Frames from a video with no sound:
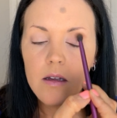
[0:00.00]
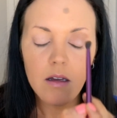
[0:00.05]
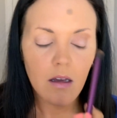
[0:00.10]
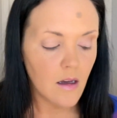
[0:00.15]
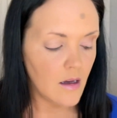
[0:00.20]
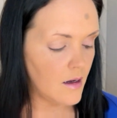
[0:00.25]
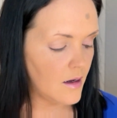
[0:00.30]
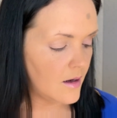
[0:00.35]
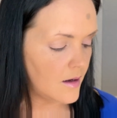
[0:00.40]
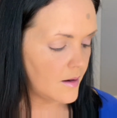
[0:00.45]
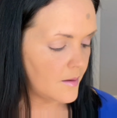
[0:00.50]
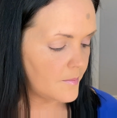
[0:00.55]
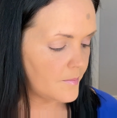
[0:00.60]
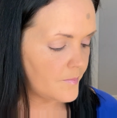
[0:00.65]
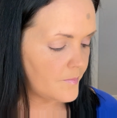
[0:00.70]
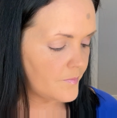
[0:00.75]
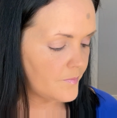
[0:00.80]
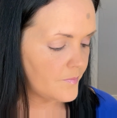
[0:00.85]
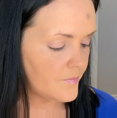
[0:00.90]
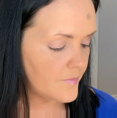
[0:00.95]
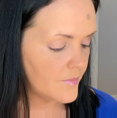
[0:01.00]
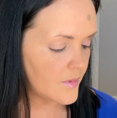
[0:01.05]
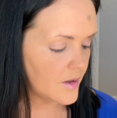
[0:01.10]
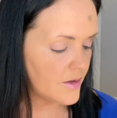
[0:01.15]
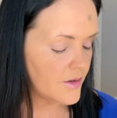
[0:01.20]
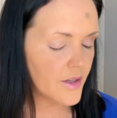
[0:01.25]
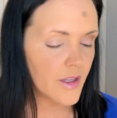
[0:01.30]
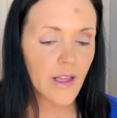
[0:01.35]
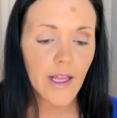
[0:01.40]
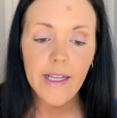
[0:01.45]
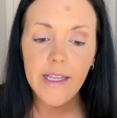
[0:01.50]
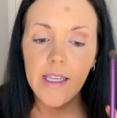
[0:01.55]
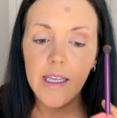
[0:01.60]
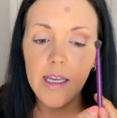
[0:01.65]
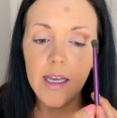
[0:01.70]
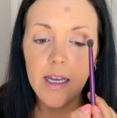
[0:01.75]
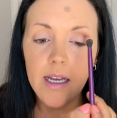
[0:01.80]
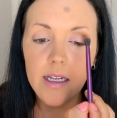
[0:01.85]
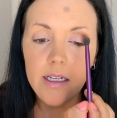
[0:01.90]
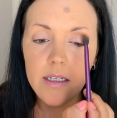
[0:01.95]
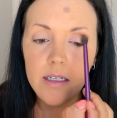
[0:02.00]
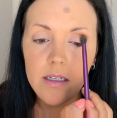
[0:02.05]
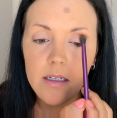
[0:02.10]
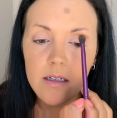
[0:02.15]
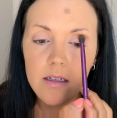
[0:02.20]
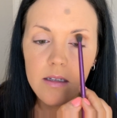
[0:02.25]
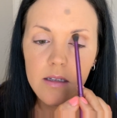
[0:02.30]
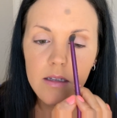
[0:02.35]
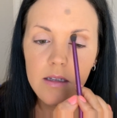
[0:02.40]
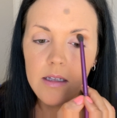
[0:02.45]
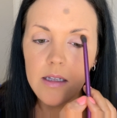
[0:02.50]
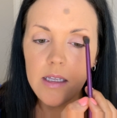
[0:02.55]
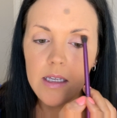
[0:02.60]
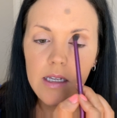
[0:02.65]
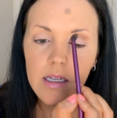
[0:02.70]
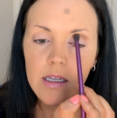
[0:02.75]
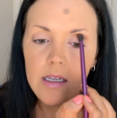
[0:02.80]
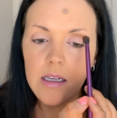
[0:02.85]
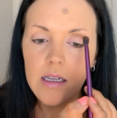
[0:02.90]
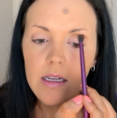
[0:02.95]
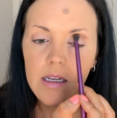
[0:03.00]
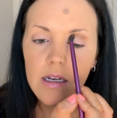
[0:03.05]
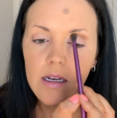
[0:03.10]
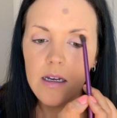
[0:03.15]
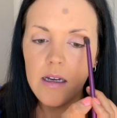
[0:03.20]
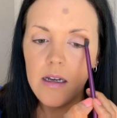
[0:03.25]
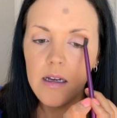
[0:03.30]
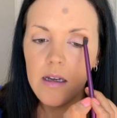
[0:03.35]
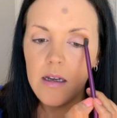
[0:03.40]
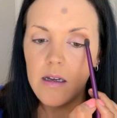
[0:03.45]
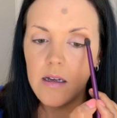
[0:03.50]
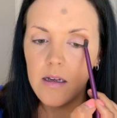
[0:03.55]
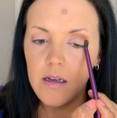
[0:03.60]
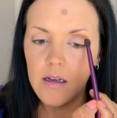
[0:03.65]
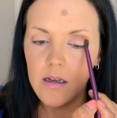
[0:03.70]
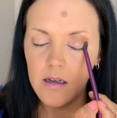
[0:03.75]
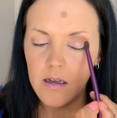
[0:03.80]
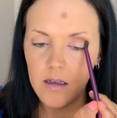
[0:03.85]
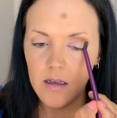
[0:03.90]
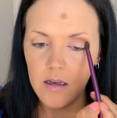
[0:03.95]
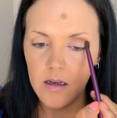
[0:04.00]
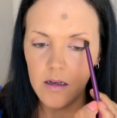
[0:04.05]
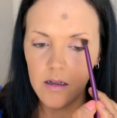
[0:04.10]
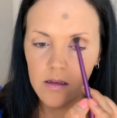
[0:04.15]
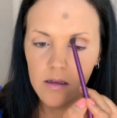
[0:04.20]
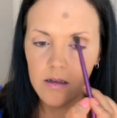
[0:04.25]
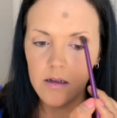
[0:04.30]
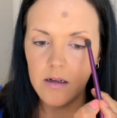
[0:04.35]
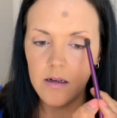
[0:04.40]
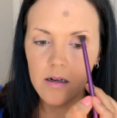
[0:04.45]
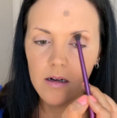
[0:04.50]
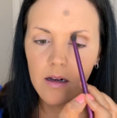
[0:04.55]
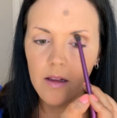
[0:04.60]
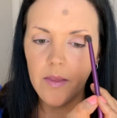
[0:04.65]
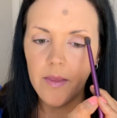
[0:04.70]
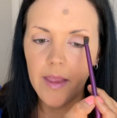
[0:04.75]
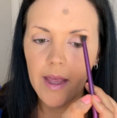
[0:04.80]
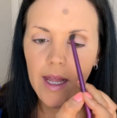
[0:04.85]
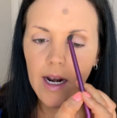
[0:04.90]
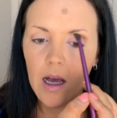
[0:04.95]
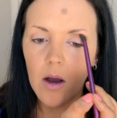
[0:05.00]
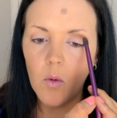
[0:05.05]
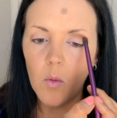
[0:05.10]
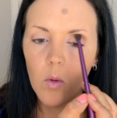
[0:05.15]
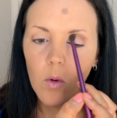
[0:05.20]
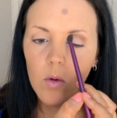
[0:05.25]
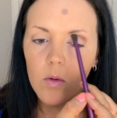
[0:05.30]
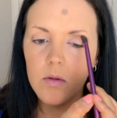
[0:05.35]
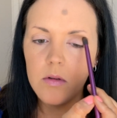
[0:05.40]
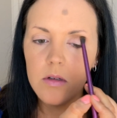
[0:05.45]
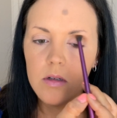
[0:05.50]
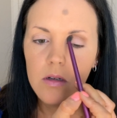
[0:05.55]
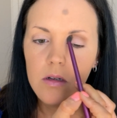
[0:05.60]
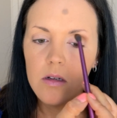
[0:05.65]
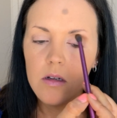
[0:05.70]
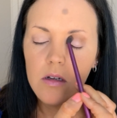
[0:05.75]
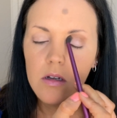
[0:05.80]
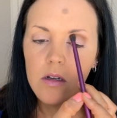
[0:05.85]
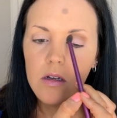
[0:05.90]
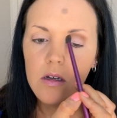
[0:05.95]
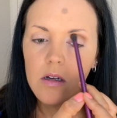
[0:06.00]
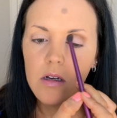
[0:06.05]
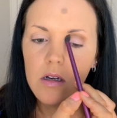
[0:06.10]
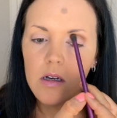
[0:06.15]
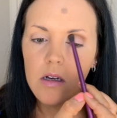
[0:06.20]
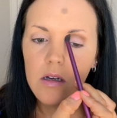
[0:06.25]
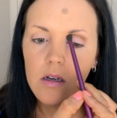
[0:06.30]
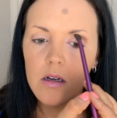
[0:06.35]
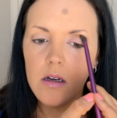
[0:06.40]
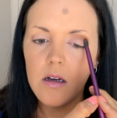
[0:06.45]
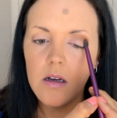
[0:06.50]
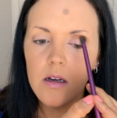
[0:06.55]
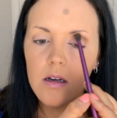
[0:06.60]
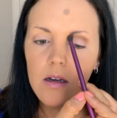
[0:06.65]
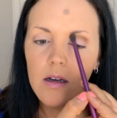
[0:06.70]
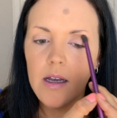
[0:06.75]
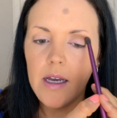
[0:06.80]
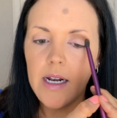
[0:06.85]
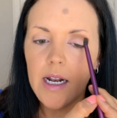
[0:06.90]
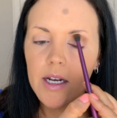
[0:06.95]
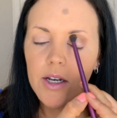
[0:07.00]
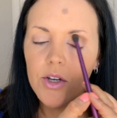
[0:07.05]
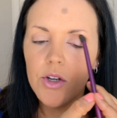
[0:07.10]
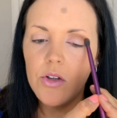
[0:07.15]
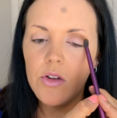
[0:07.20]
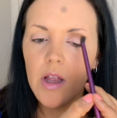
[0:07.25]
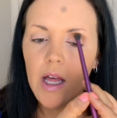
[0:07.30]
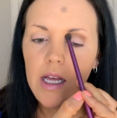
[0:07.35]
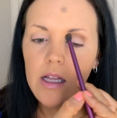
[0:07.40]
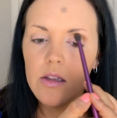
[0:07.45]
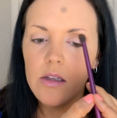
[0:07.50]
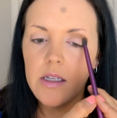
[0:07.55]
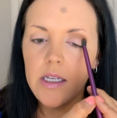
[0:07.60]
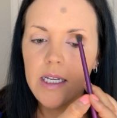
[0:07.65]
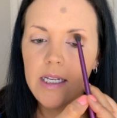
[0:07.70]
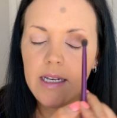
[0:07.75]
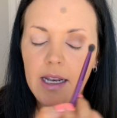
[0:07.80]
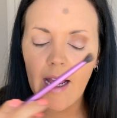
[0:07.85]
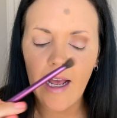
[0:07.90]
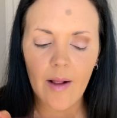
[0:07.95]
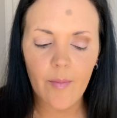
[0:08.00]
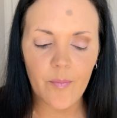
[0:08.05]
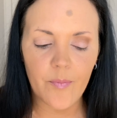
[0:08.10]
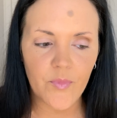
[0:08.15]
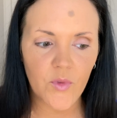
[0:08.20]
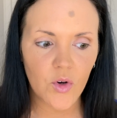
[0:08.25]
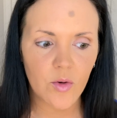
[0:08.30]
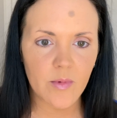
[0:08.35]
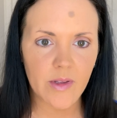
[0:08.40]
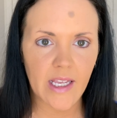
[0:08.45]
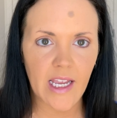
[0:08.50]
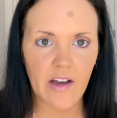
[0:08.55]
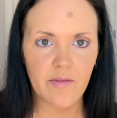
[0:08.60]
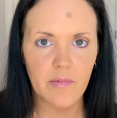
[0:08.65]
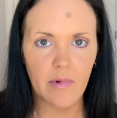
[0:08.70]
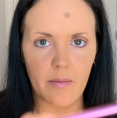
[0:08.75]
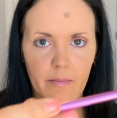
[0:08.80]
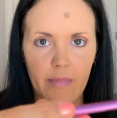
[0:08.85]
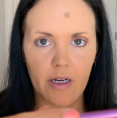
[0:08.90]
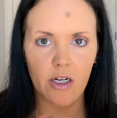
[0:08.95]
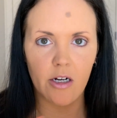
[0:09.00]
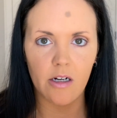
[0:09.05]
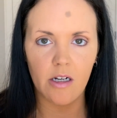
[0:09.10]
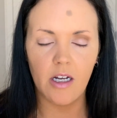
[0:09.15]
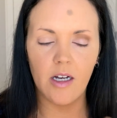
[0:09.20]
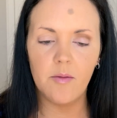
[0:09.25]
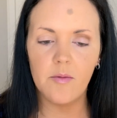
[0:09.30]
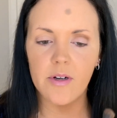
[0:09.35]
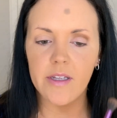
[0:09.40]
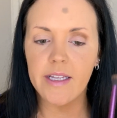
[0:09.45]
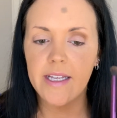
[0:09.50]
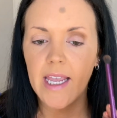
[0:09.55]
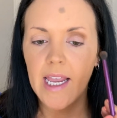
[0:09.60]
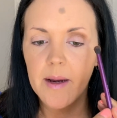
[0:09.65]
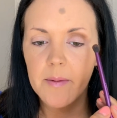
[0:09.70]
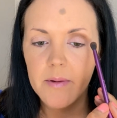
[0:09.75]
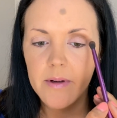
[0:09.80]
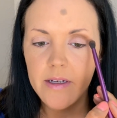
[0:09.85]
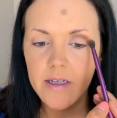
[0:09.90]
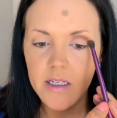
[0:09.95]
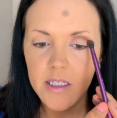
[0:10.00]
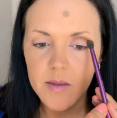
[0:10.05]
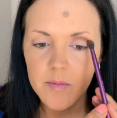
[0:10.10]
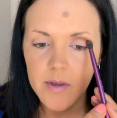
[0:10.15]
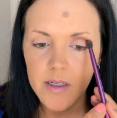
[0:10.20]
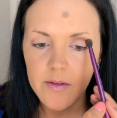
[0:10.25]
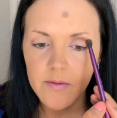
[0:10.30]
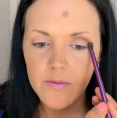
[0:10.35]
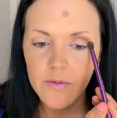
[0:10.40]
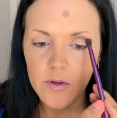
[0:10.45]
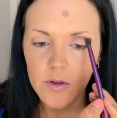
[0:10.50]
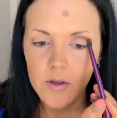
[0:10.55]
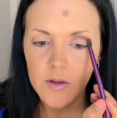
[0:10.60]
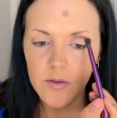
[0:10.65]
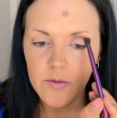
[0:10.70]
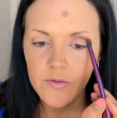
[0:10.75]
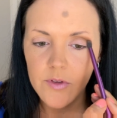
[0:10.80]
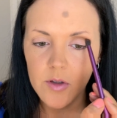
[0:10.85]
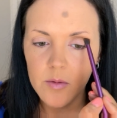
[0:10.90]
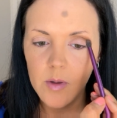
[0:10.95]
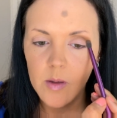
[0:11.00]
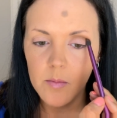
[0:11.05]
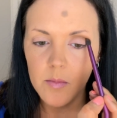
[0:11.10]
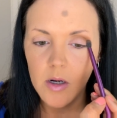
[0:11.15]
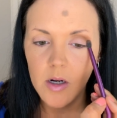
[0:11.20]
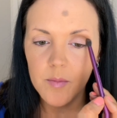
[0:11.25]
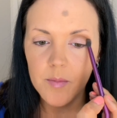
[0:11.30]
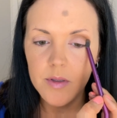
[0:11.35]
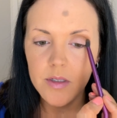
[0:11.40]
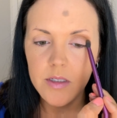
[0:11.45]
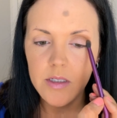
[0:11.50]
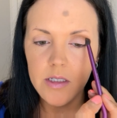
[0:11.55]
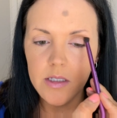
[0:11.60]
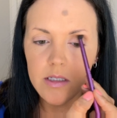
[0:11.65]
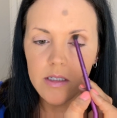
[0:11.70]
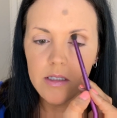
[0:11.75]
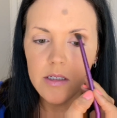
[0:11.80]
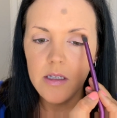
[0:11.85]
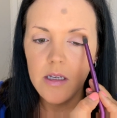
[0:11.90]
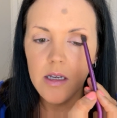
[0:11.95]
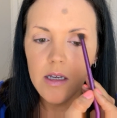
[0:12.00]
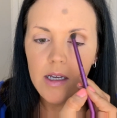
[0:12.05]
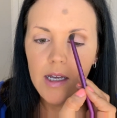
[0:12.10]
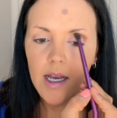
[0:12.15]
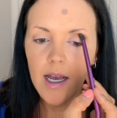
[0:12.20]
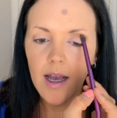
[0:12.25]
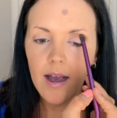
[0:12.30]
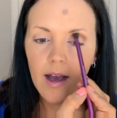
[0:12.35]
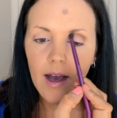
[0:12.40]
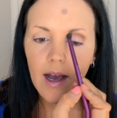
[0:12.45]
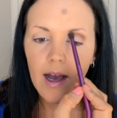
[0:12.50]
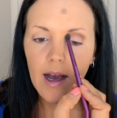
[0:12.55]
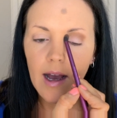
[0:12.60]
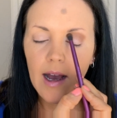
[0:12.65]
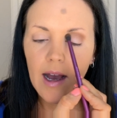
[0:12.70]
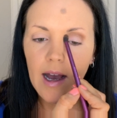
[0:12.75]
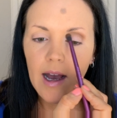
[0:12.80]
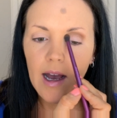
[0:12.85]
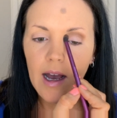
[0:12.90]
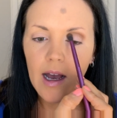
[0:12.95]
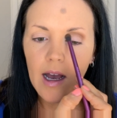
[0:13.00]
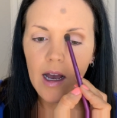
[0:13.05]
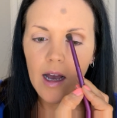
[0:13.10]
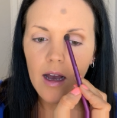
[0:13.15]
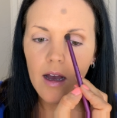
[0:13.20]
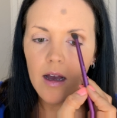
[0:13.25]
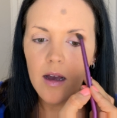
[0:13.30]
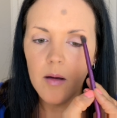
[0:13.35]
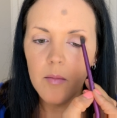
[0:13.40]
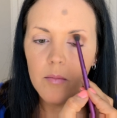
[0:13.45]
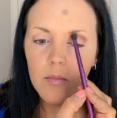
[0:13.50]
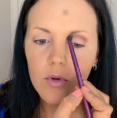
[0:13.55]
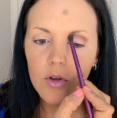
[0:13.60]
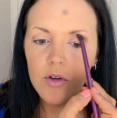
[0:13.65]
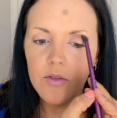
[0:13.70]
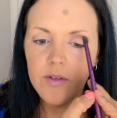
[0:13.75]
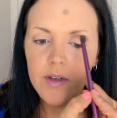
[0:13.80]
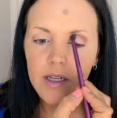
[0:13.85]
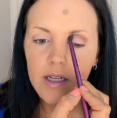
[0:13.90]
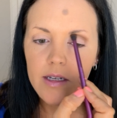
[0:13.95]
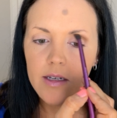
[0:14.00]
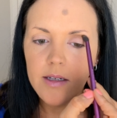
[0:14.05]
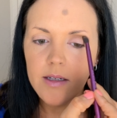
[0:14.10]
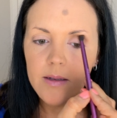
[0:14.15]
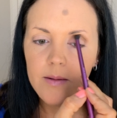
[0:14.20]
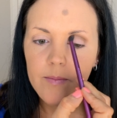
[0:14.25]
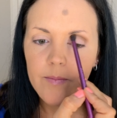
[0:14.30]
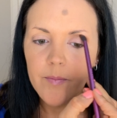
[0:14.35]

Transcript: until I get the color that I want. And I do like looking, I normally have my mirror up where the camera is, but for filming purposes, I moved it.